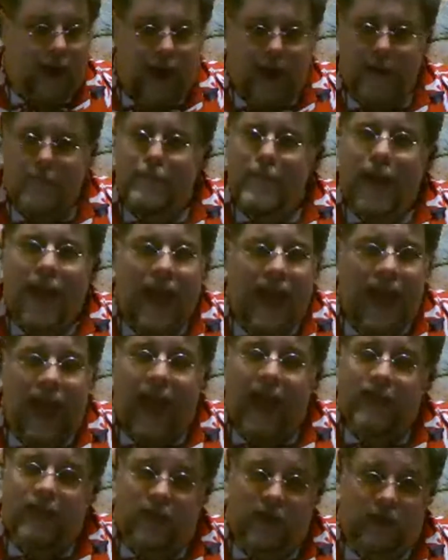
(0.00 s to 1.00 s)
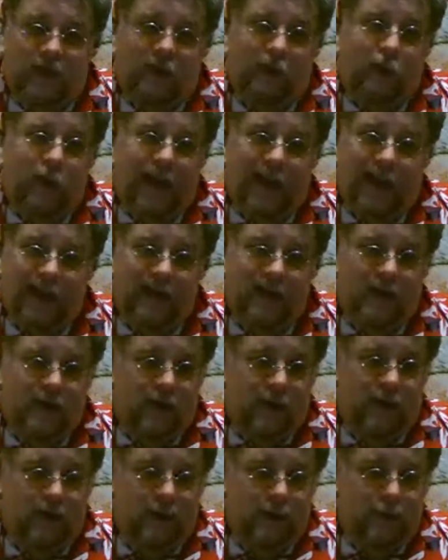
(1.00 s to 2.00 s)
I may, at this rate,
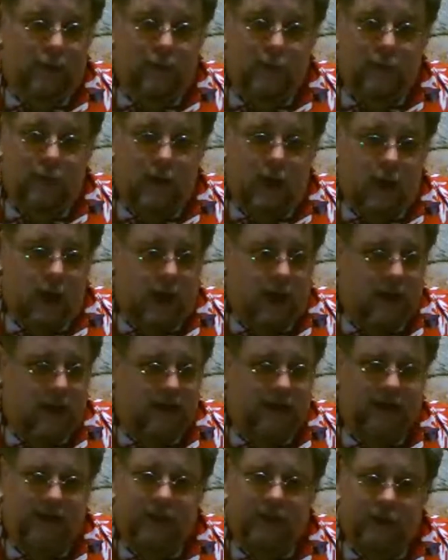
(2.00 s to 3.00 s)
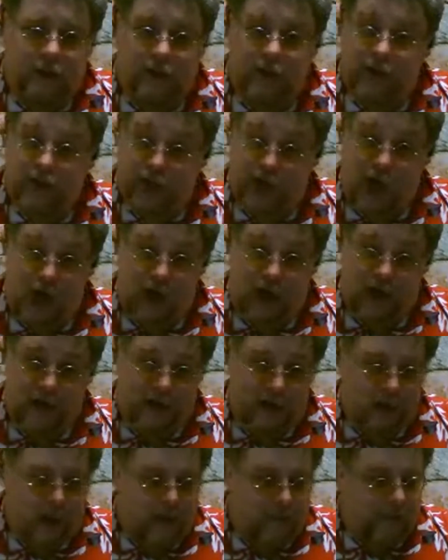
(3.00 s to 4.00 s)
institute a Shoggoth
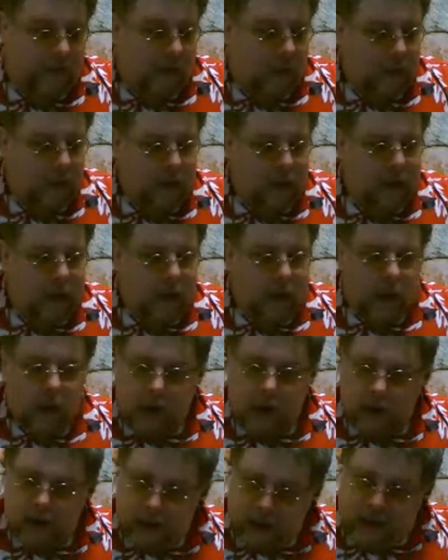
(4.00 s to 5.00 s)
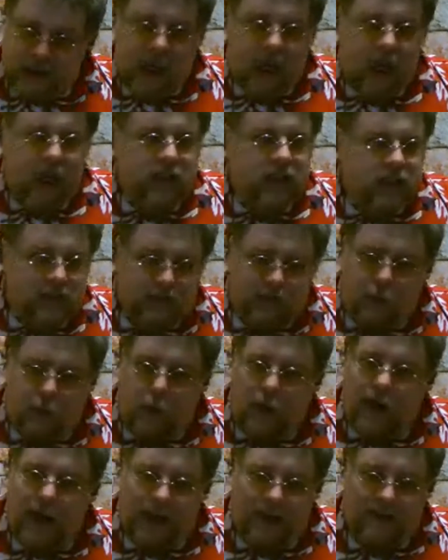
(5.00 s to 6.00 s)
level just
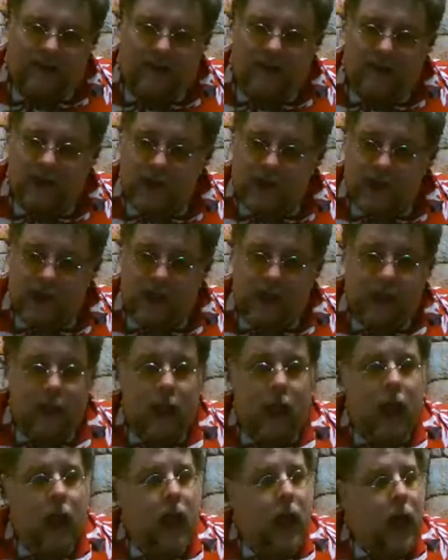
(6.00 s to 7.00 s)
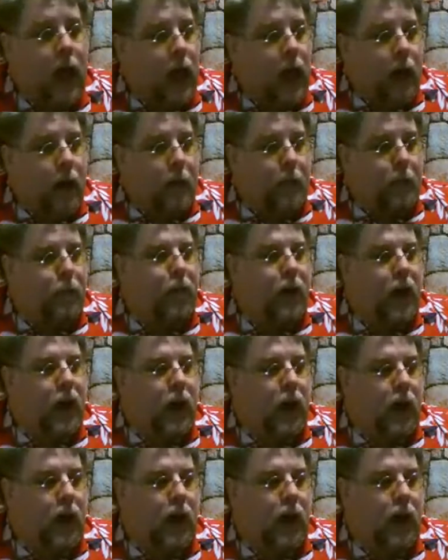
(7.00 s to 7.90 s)
for SMG, but